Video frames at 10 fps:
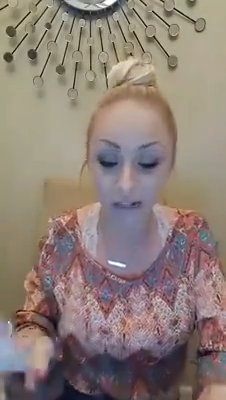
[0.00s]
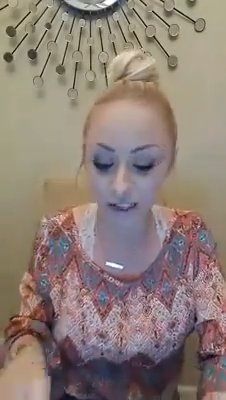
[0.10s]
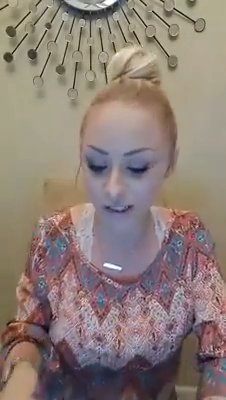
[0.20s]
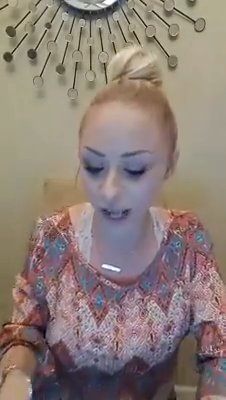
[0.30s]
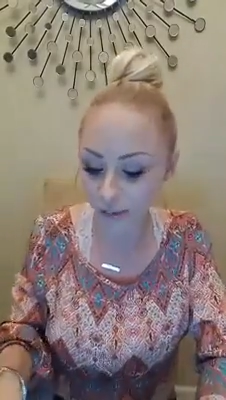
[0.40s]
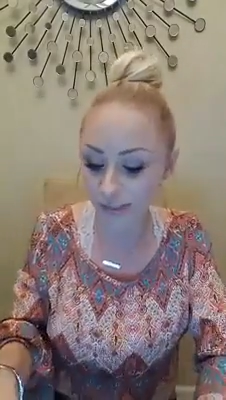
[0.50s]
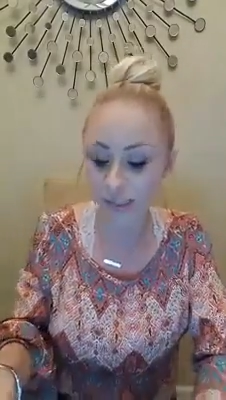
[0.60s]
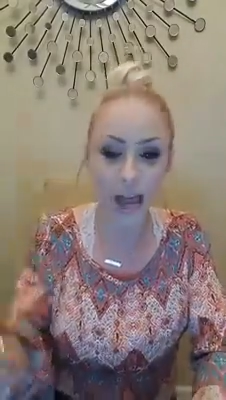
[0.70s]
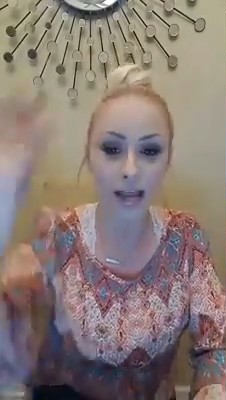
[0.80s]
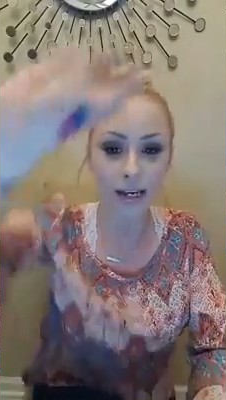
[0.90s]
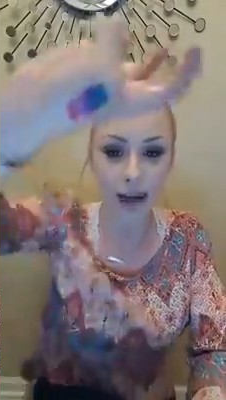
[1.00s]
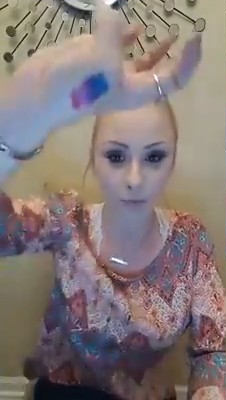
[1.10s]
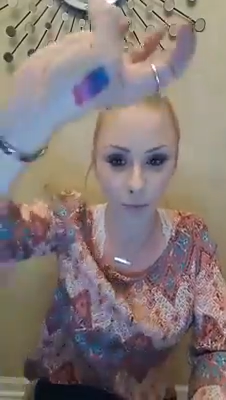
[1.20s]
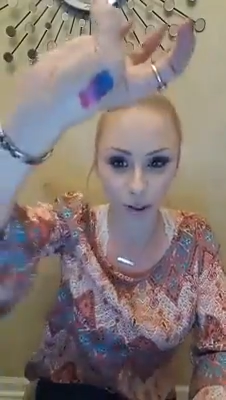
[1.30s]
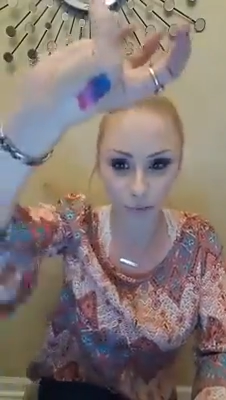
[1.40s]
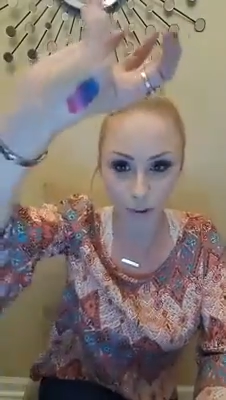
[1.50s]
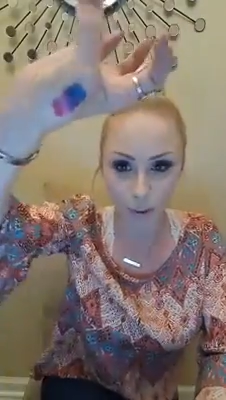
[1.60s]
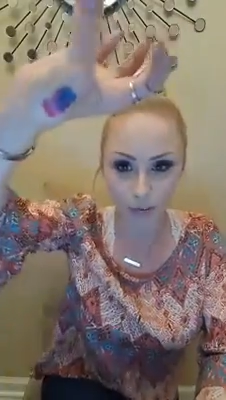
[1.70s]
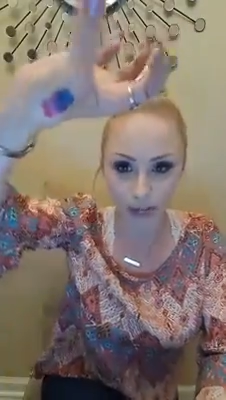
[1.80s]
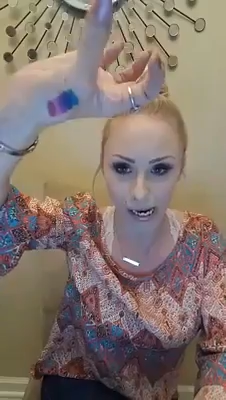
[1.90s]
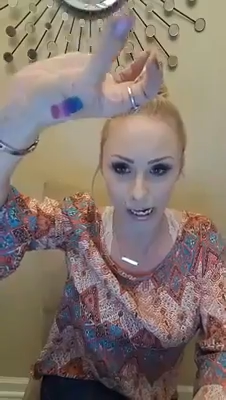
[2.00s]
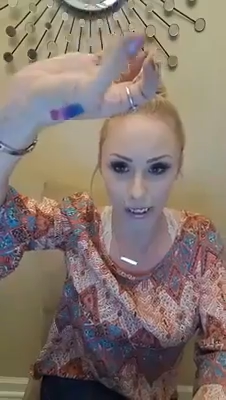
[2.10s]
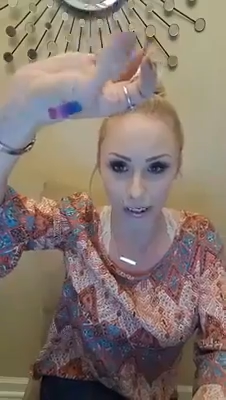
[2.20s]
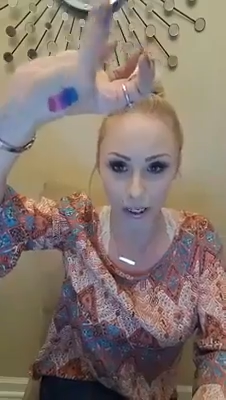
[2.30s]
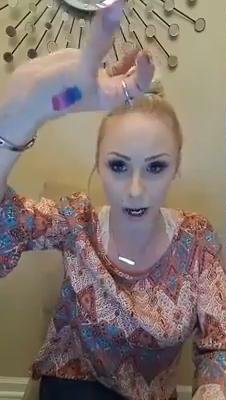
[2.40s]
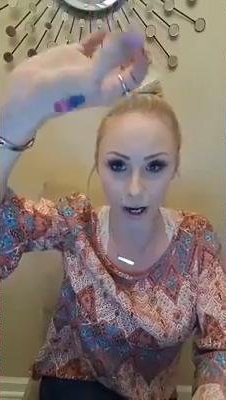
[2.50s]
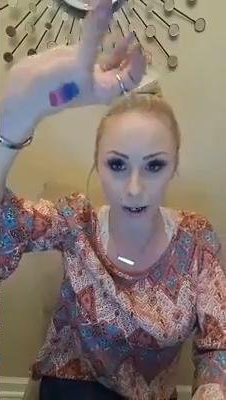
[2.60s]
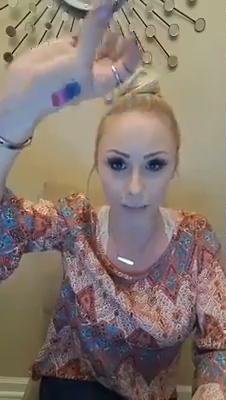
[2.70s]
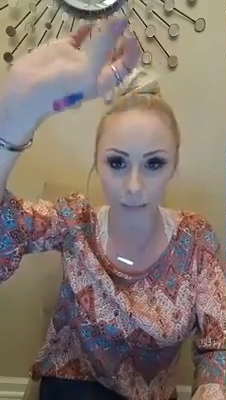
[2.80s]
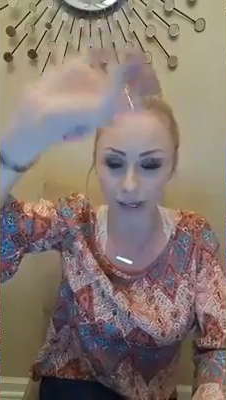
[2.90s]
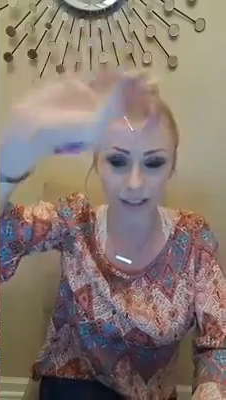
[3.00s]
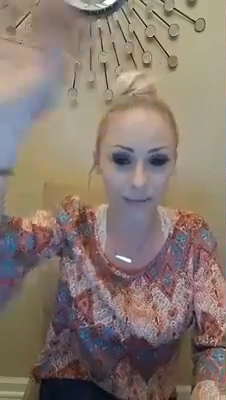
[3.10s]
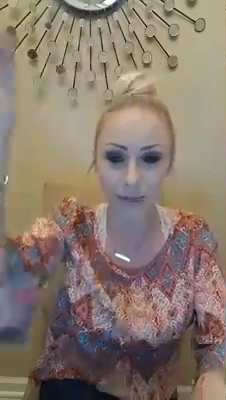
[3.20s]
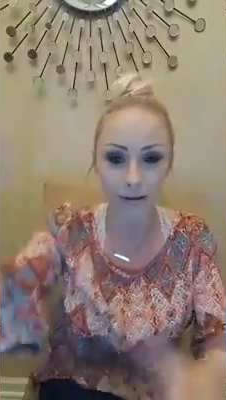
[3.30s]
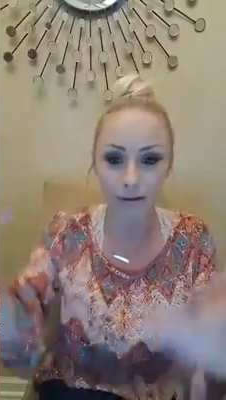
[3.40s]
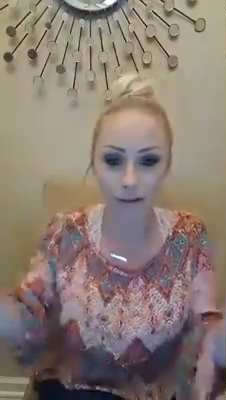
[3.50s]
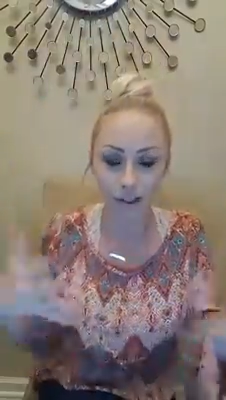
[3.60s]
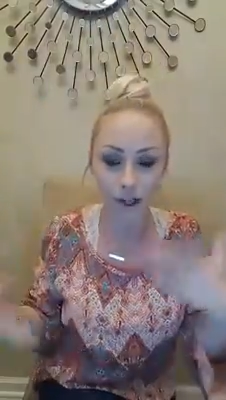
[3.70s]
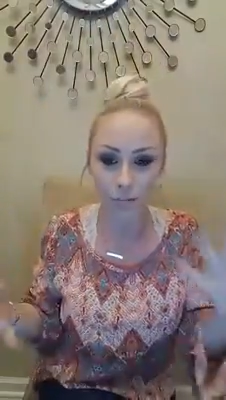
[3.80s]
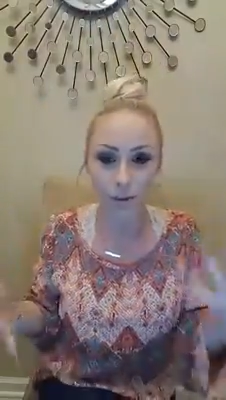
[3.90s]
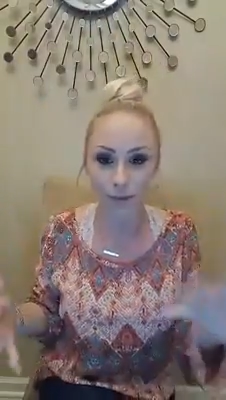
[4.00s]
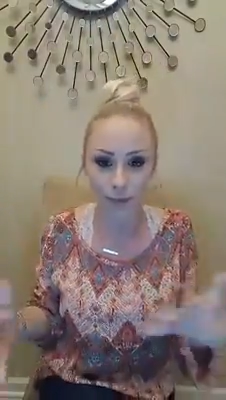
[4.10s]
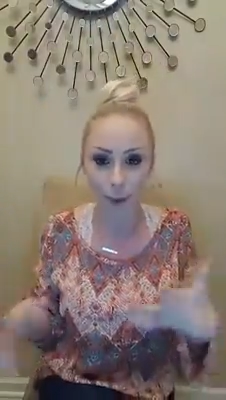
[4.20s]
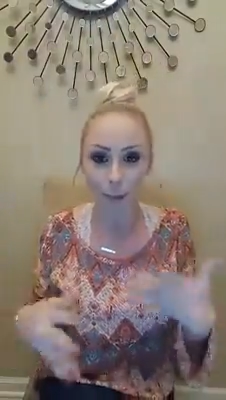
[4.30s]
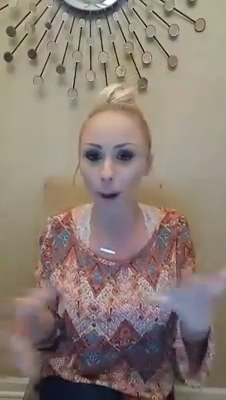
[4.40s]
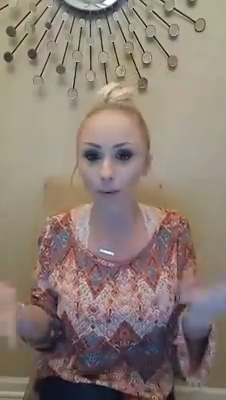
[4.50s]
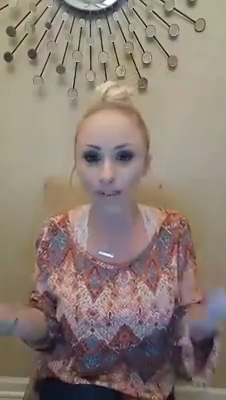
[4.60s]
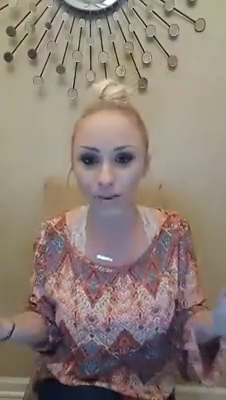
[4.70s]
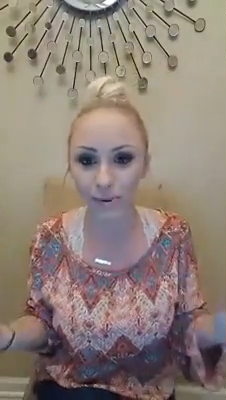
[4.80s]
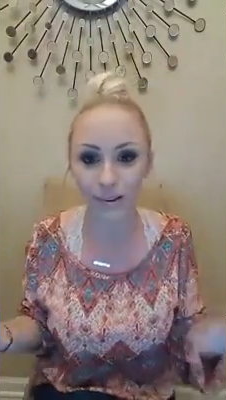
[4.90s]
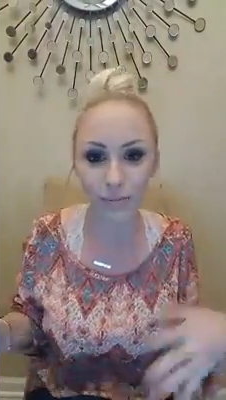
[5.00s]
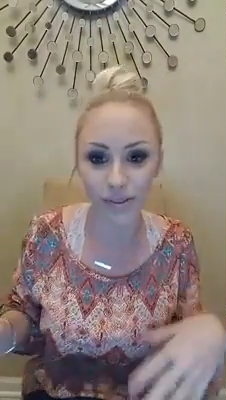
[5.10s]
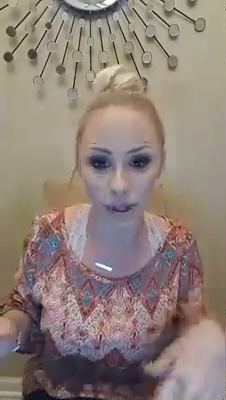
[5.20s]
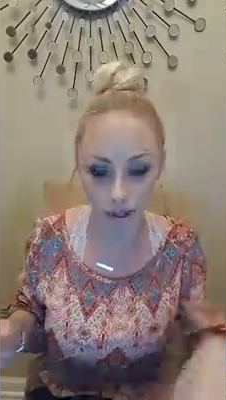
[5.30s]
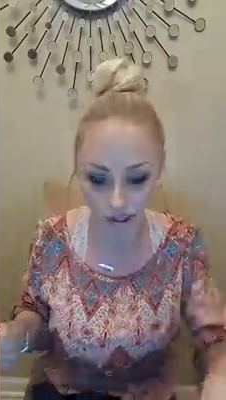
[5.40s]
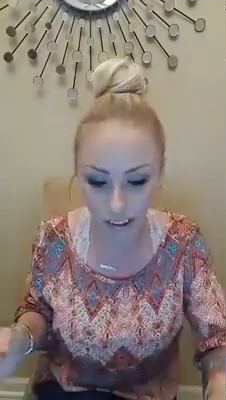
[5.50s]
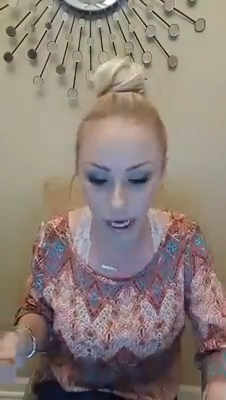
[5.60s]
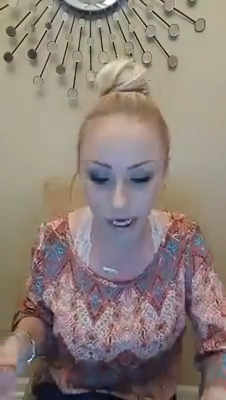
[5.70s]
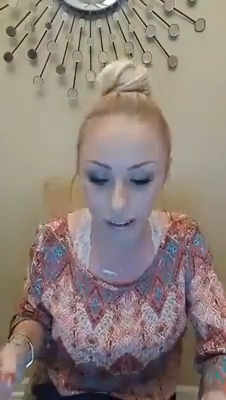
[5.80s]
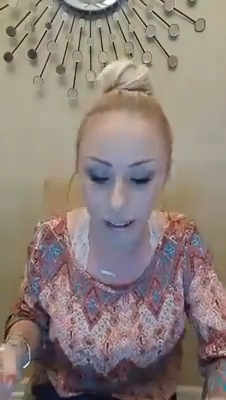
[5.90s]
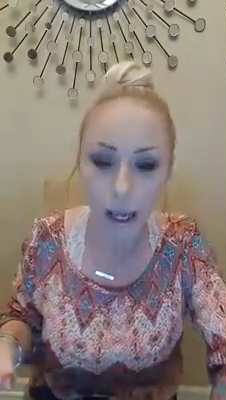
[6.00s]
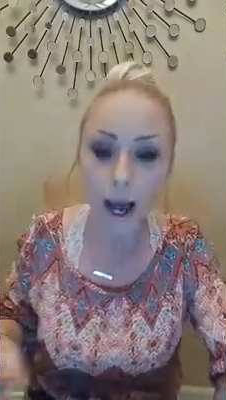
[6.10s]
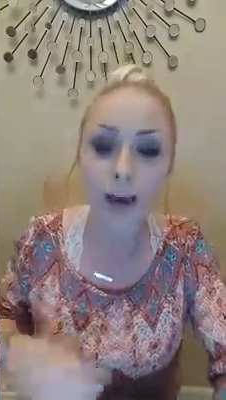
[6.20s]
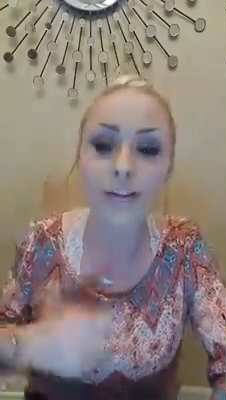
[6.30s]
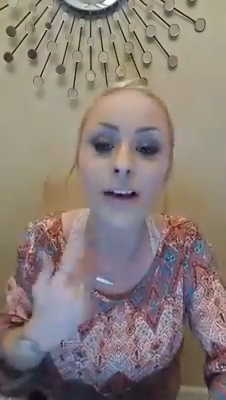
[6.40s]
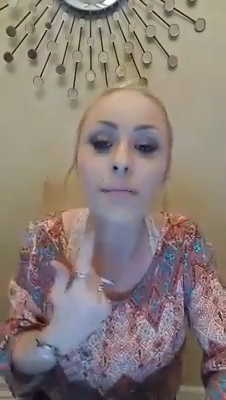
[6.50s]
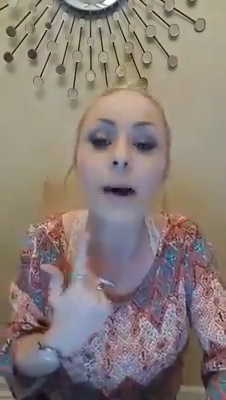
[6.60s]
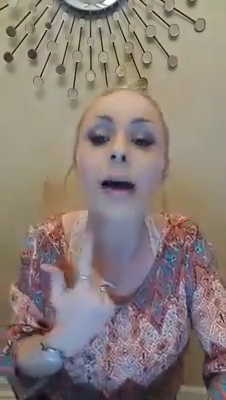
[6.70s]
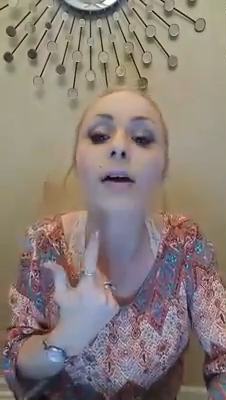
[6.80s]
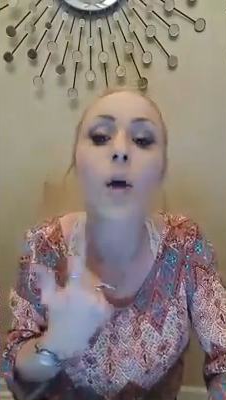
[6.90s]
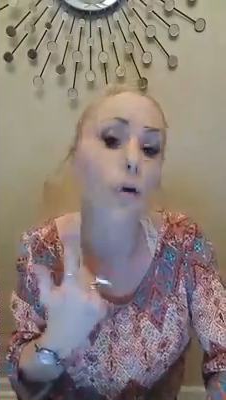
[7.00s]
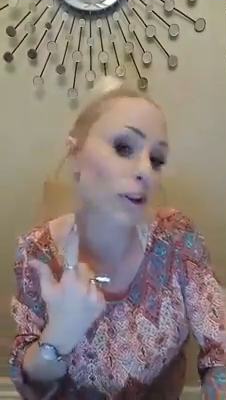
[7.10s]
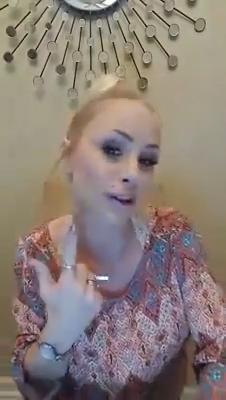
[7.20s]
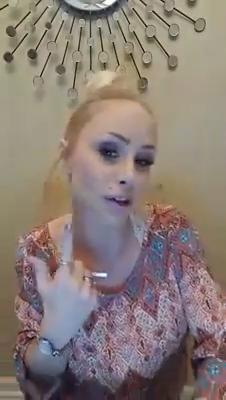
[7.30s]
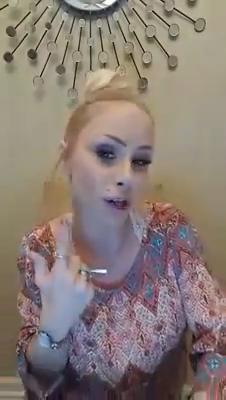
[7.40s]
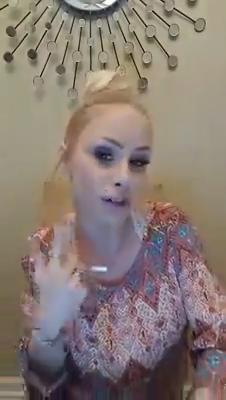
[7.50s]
because I've been, you know, moving my mom. I was going to put lipstick on today. I just have my gold glitter gloss because that's appropriate for moving.